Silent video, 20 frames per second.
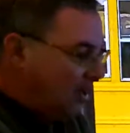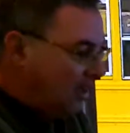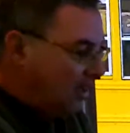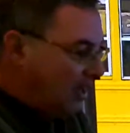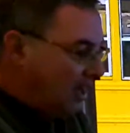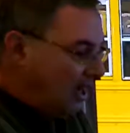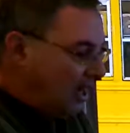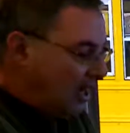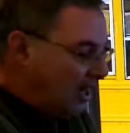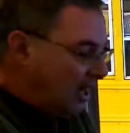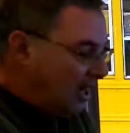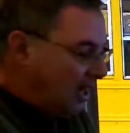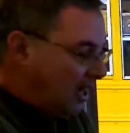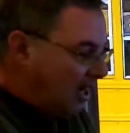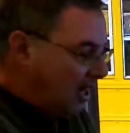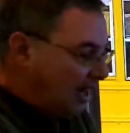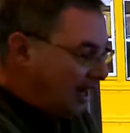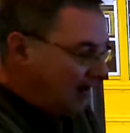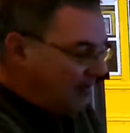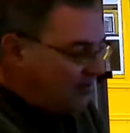
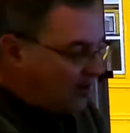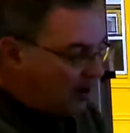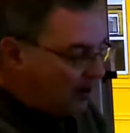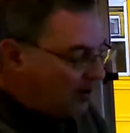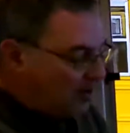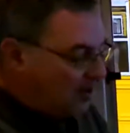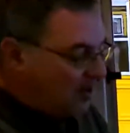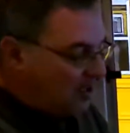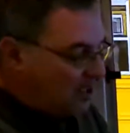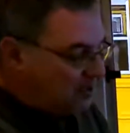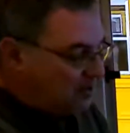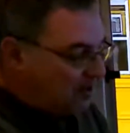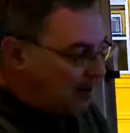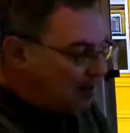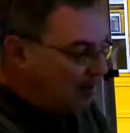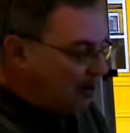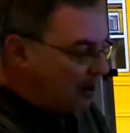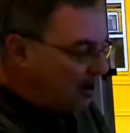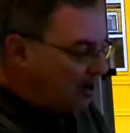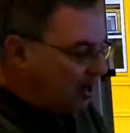After I release my
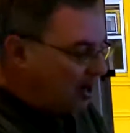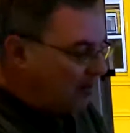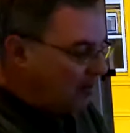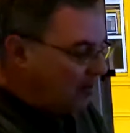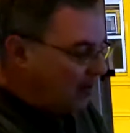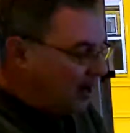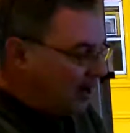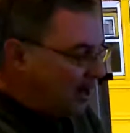parking brake,